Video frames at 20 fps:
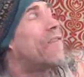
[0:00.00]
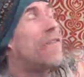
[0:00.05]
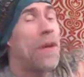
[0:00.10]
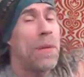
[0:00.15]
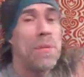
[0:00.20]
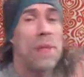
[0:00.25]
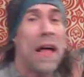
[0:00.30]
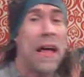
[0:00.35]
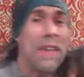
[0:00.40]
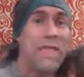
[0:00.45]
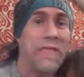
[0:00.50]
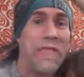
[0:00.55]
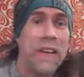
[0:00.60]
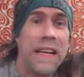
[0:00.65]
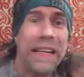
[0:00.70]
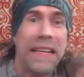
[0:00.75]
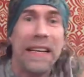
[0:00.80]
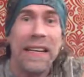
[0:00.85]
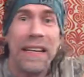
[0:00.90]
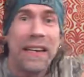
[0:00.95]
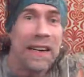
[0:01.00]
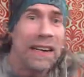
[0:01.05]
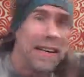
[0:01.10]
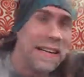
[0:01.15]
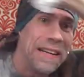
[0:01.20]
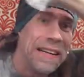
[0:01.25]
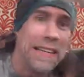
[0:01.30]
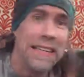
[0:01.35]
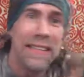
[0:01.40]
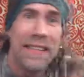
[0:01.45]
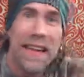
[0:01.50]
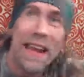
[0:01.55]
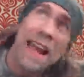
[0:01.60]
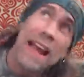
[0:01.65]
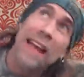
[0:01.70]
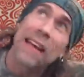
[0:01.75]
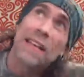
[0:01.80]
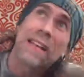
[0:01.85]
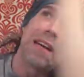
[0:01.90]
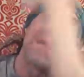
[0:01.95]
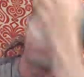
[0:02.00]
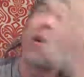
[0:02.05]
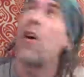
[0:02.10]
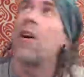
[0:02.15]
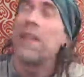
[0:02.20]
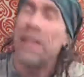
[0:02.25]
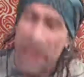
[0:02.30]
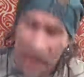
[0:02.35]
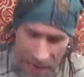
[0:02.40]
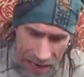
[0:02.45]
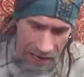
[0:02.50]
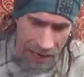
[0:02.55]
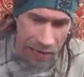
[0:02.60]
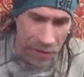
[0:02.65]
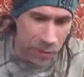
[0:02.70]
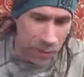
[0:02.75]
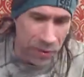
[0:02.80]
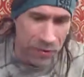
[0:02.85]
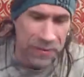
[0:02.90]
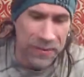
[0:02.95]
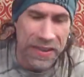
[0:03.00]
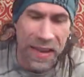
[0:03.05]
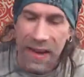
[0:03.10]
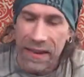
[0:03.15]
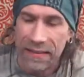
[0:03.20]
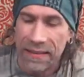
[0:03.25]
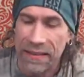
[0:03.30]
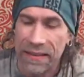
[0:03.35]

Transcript: from like freaking uh, Indiana come on down and almost get us,